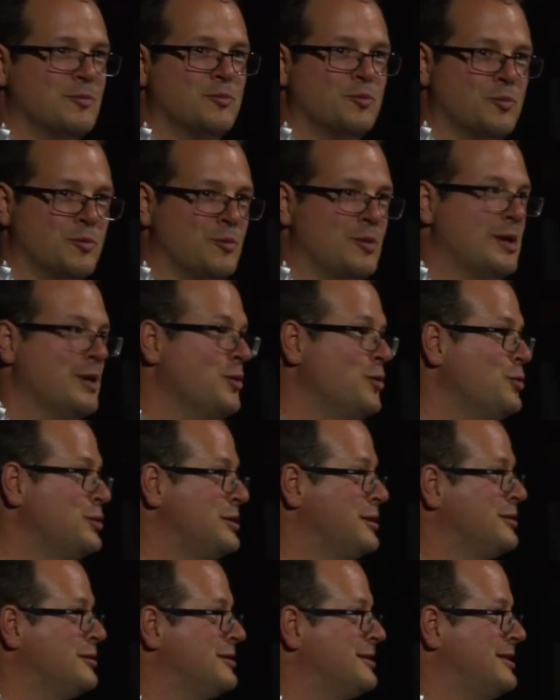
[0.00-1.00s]
will
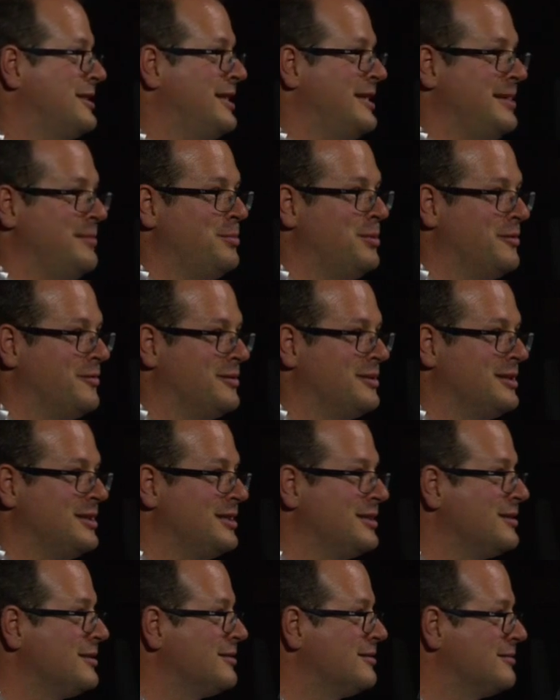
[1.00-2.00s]
lose your sleep over
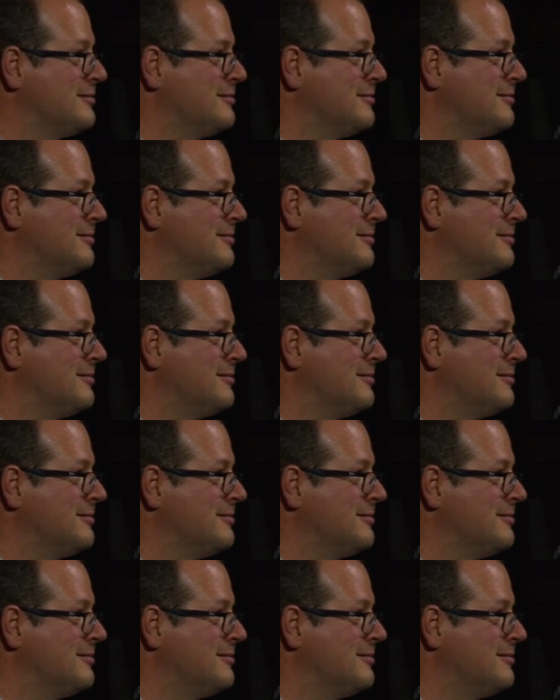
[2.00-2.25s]
this.